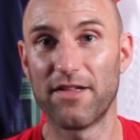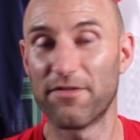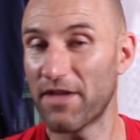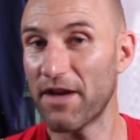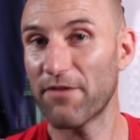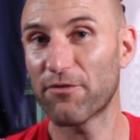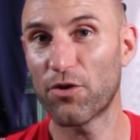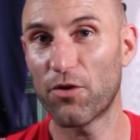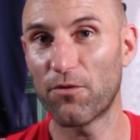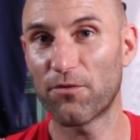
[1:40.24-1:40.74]

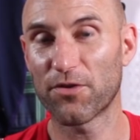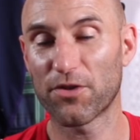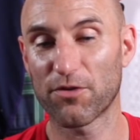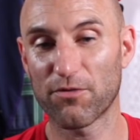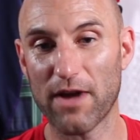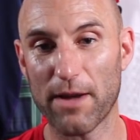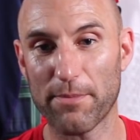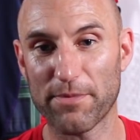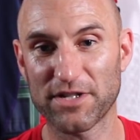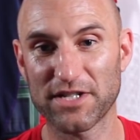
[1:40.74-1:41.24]
They've gone for the
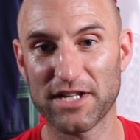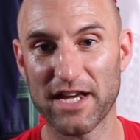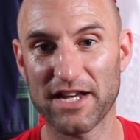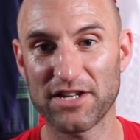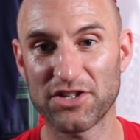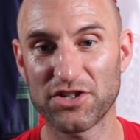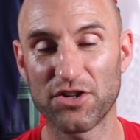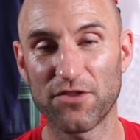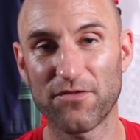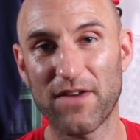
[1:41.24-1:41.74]

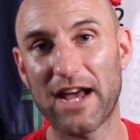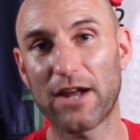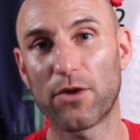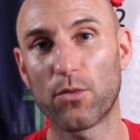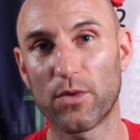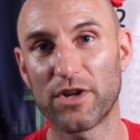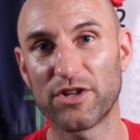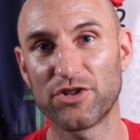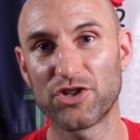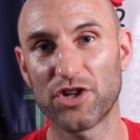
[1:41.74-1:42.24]
reputation of
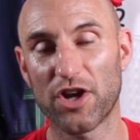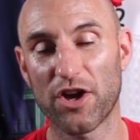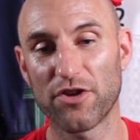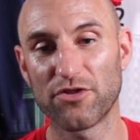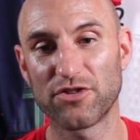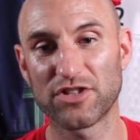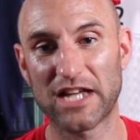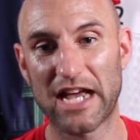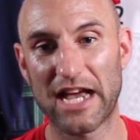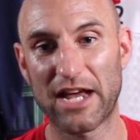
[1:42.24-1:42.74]
Alan
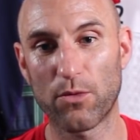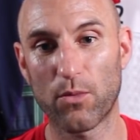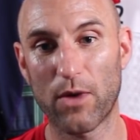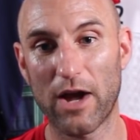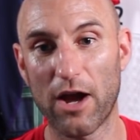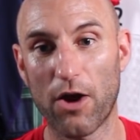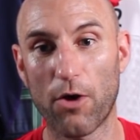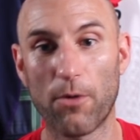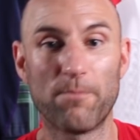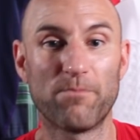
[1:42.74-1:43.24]
Wyn-Jones. And,
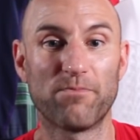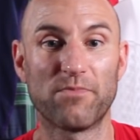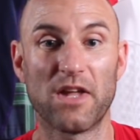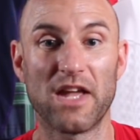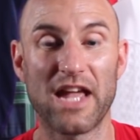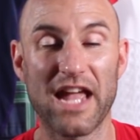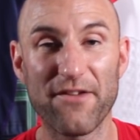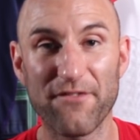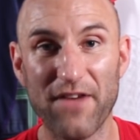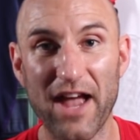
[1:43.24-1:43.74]
well,
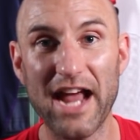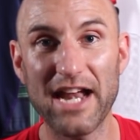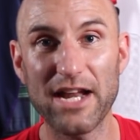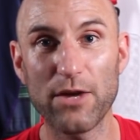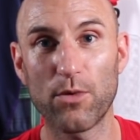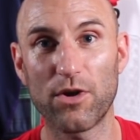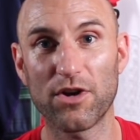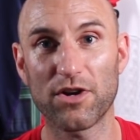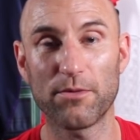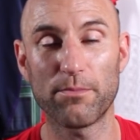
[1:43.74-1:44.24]
if
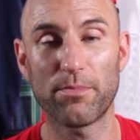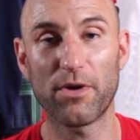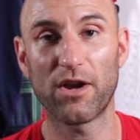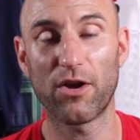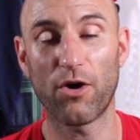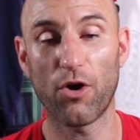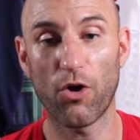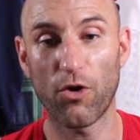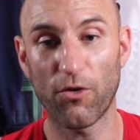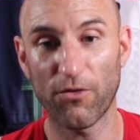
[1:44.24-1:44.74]
anyone can pull
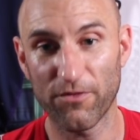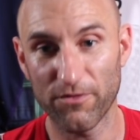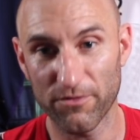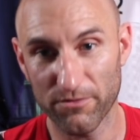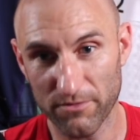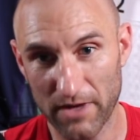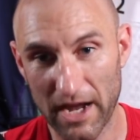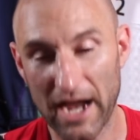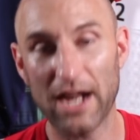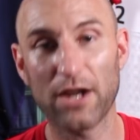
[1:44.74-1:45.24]
it off,
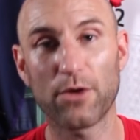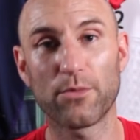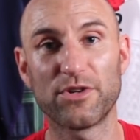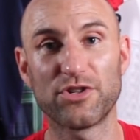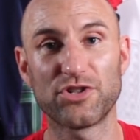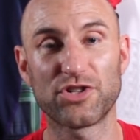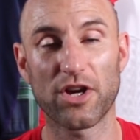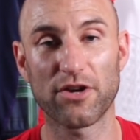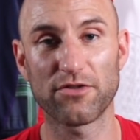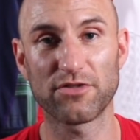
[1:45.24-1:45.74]
Alan
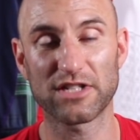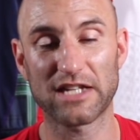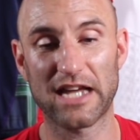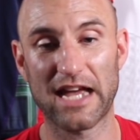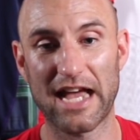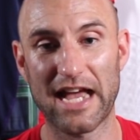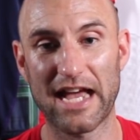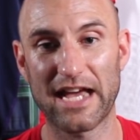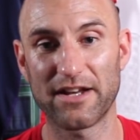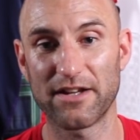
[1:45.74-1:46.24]
Wyn-Jones
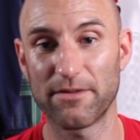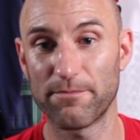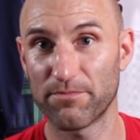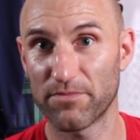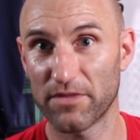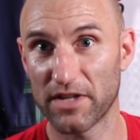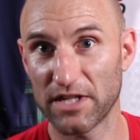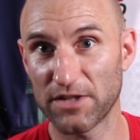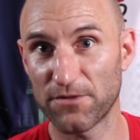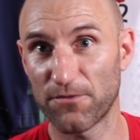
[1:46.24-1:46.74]
can.
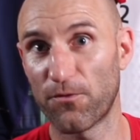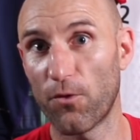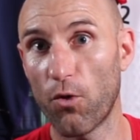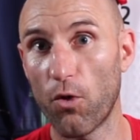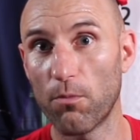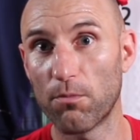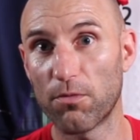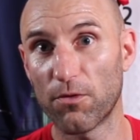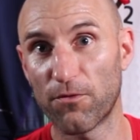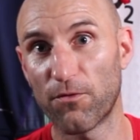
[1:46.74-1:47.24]
His
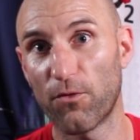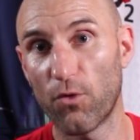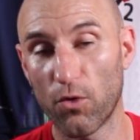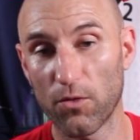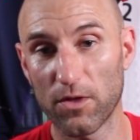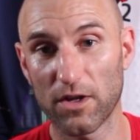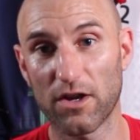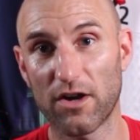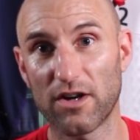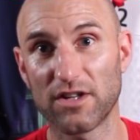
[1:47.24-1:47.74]
form
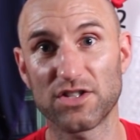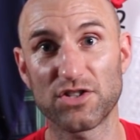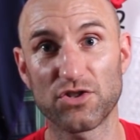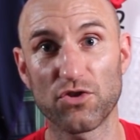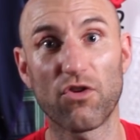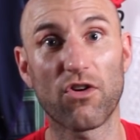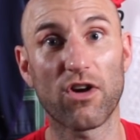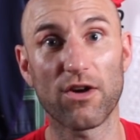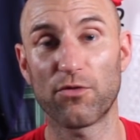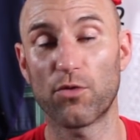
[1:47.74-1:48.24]
before the Lions
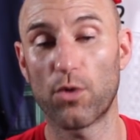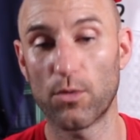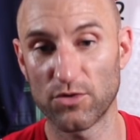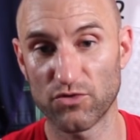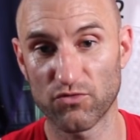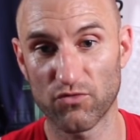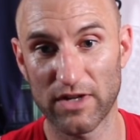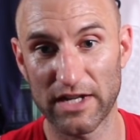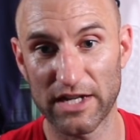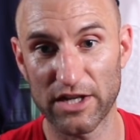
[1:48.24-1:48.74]
tour, I thought,
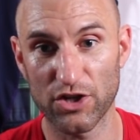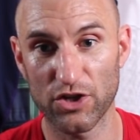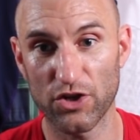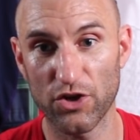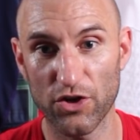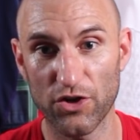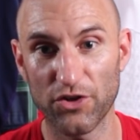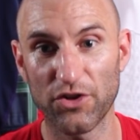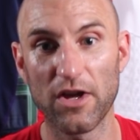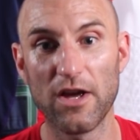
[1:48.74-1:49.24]
was really
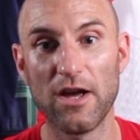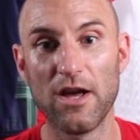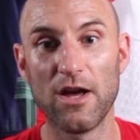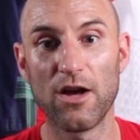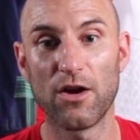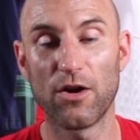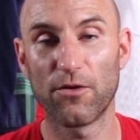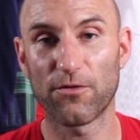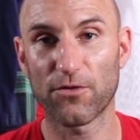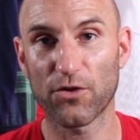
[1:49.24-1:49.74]
good.
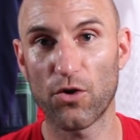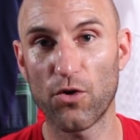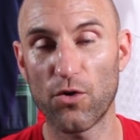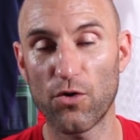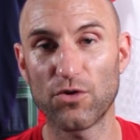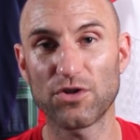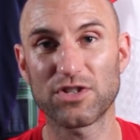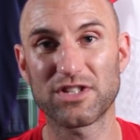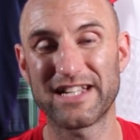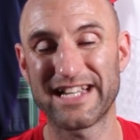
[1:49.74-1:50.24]
Of
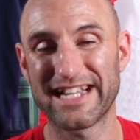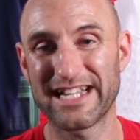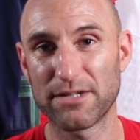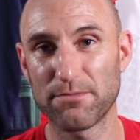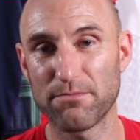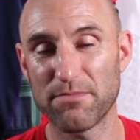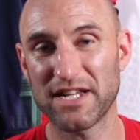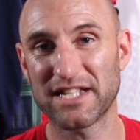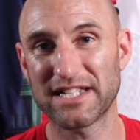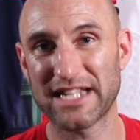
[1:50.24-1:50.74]
course, he's
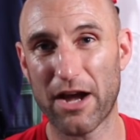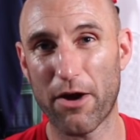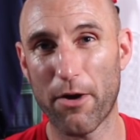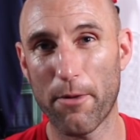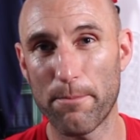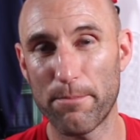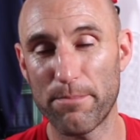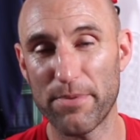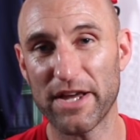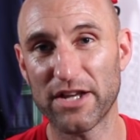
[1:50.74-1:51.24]
missed out a
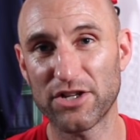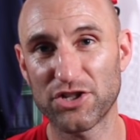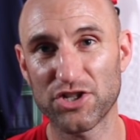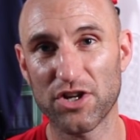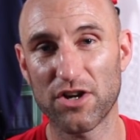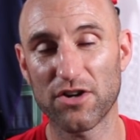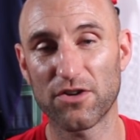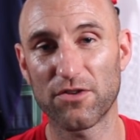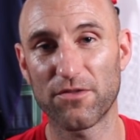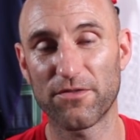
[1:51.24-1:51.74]
big
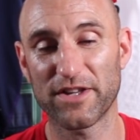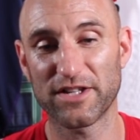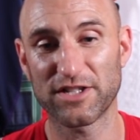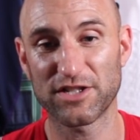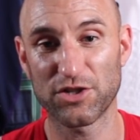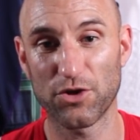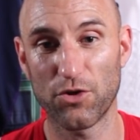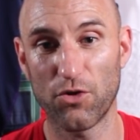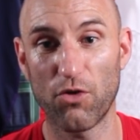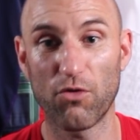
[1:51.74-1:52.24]
chunk of this
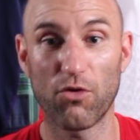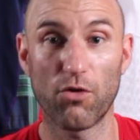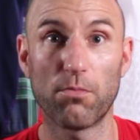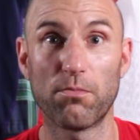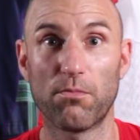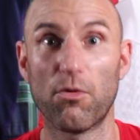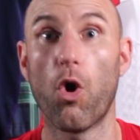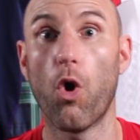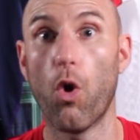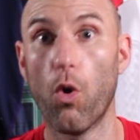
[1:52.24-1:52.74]
tour, or
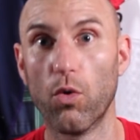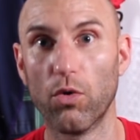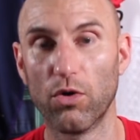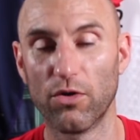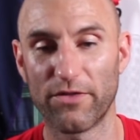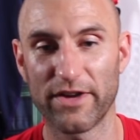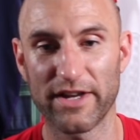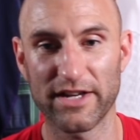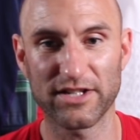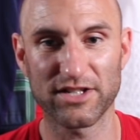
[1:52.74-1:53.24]
all
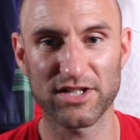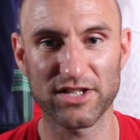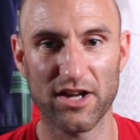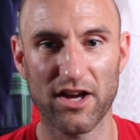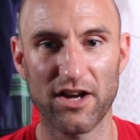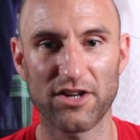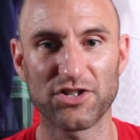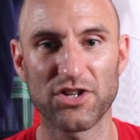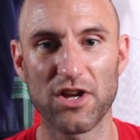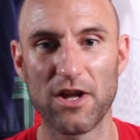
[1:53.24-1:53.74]
of it as
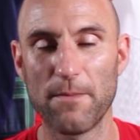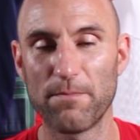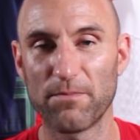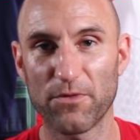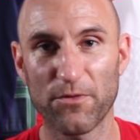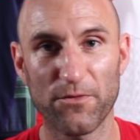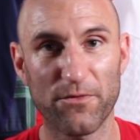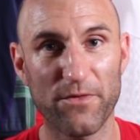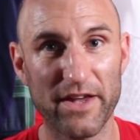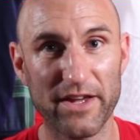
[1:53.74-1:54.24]
such.
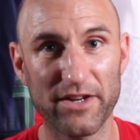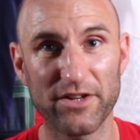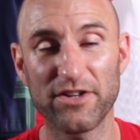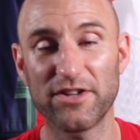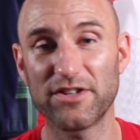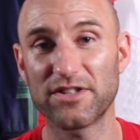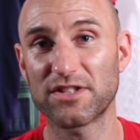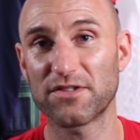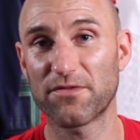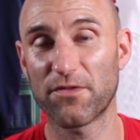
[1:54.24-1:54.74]

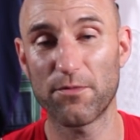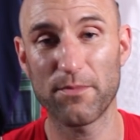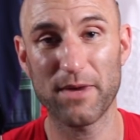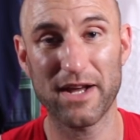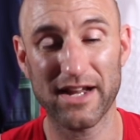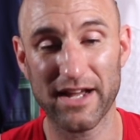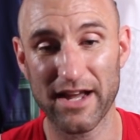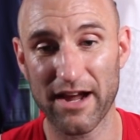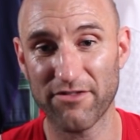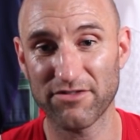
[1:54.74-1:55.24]
Fitness,
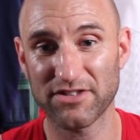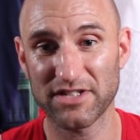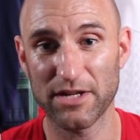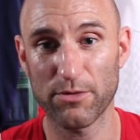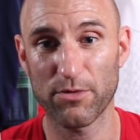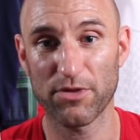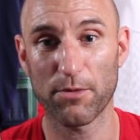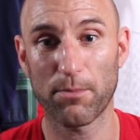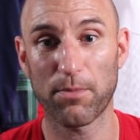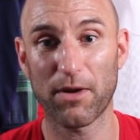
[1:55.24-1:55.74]
familiarity
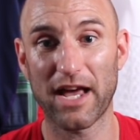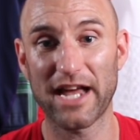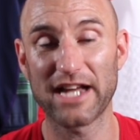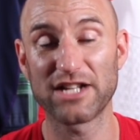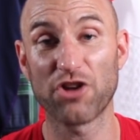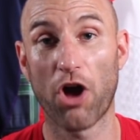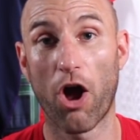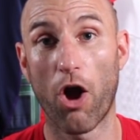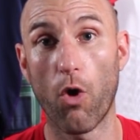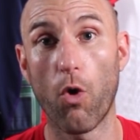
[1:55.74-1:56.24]
with the
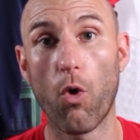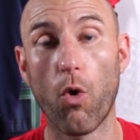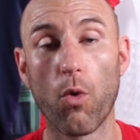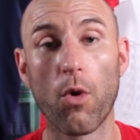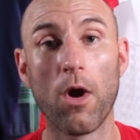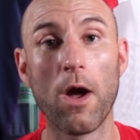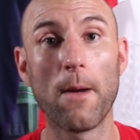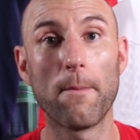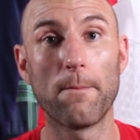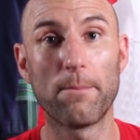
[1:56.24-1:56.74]
plays are
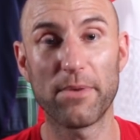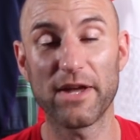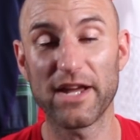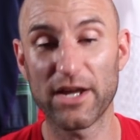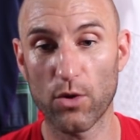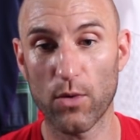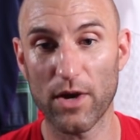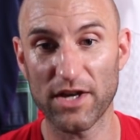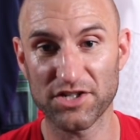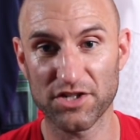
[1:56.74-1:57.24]
all big
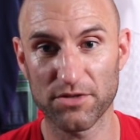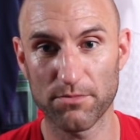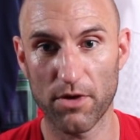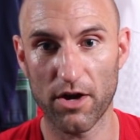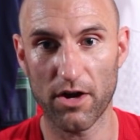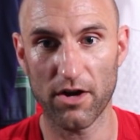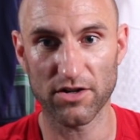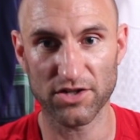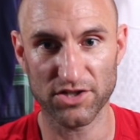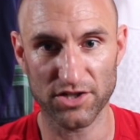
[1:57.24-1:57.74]
question
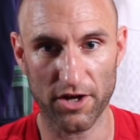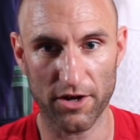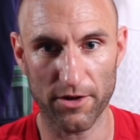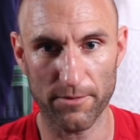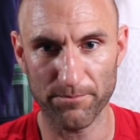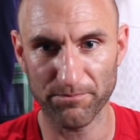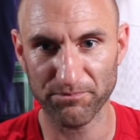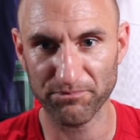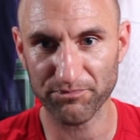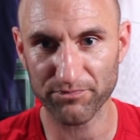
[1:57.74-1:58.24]
marks. So
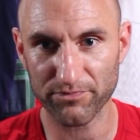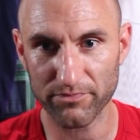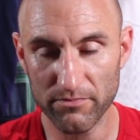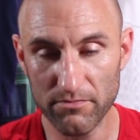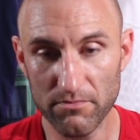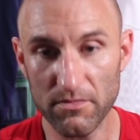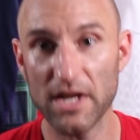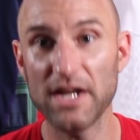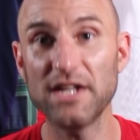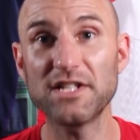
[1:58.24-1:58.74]

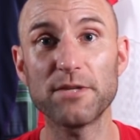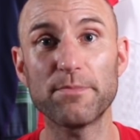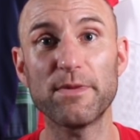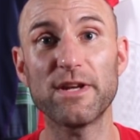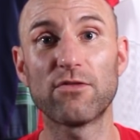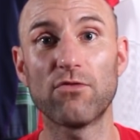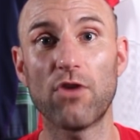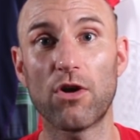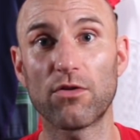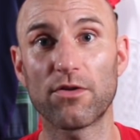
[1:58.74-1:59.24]
it's a
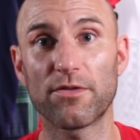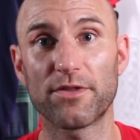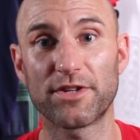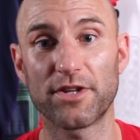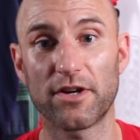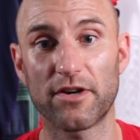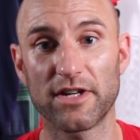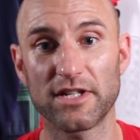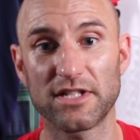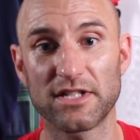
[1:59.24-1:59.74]
big roll of the
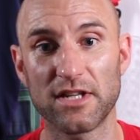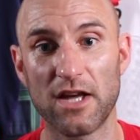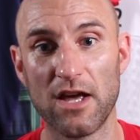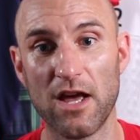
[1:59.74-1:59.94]
dice,